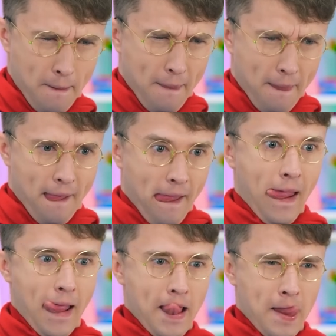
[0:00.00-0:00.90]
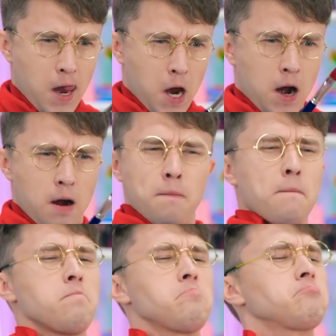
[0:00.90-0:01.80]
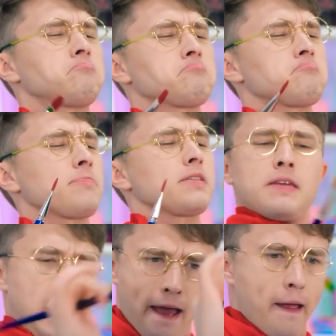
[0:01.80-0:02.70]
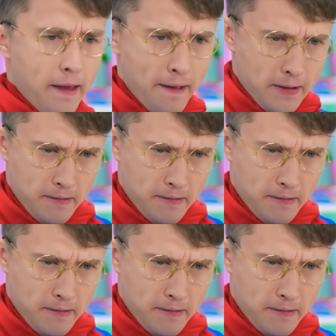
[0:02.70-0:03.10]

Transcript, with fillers: Or some shading. Oh,